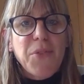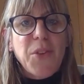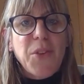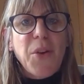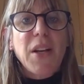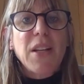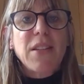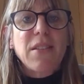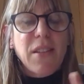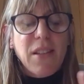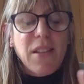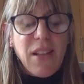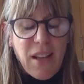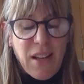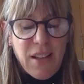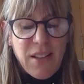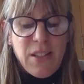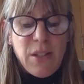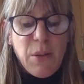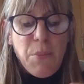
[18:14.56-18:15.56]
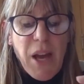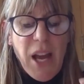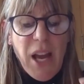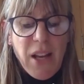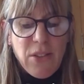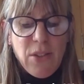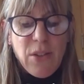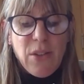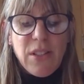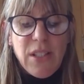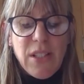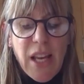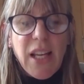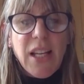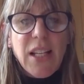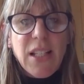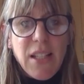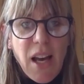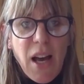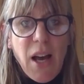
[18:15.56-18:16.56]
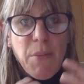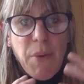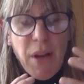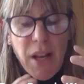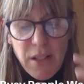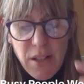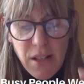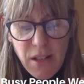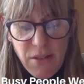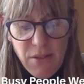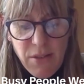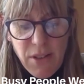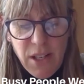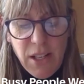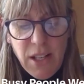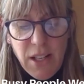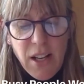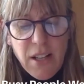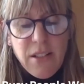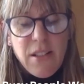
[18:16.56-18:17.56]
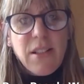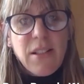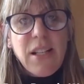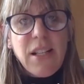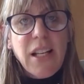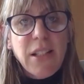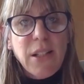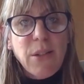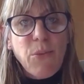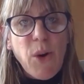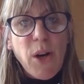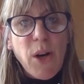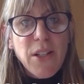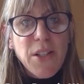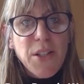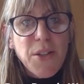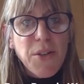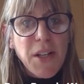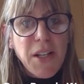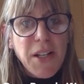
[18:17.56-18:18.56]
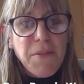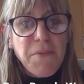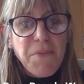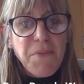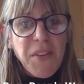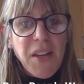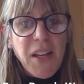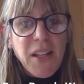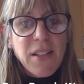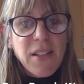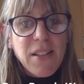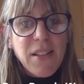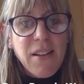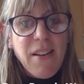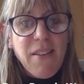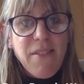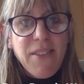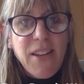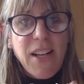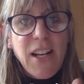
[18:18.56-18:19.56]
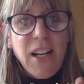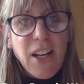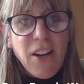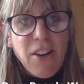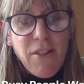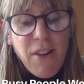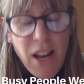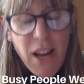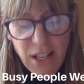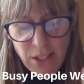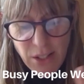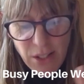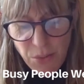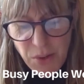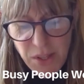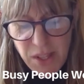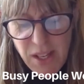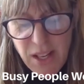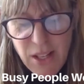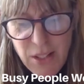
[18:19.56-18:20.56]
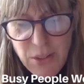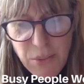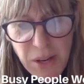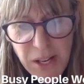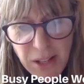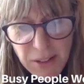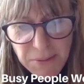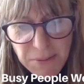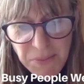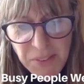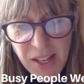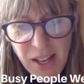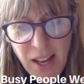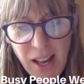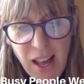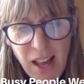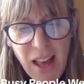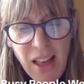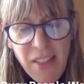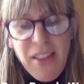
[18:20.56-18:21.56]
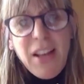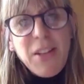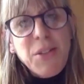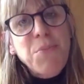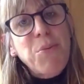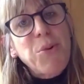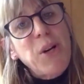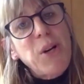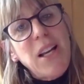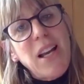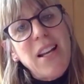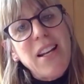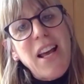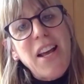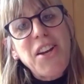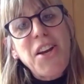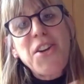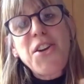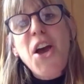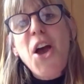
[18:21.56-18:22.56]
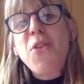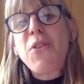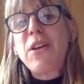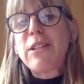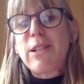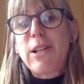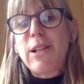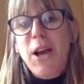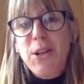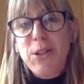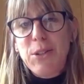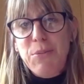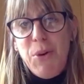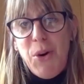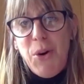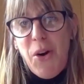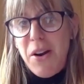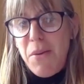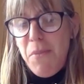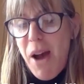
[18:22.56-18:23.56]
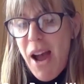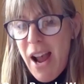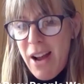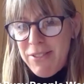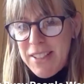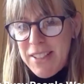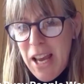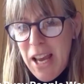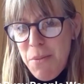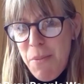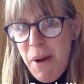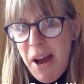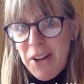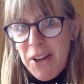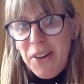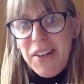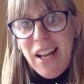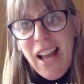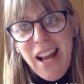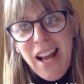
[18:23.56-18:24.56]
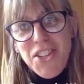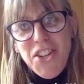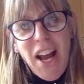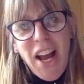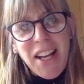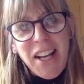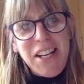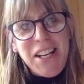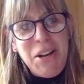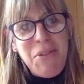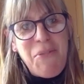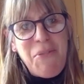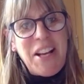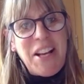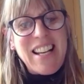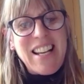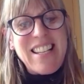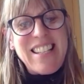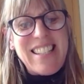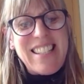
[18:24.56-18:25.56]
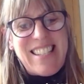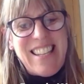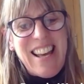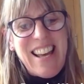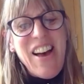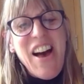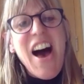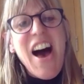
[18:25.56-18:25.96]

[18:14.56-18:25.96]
it's about sort of taking time and really understanding why you're doing it and feeling great with it as well. That's brilliant. And I know there's loads more, and I might have to get you back on again, Jacqui, because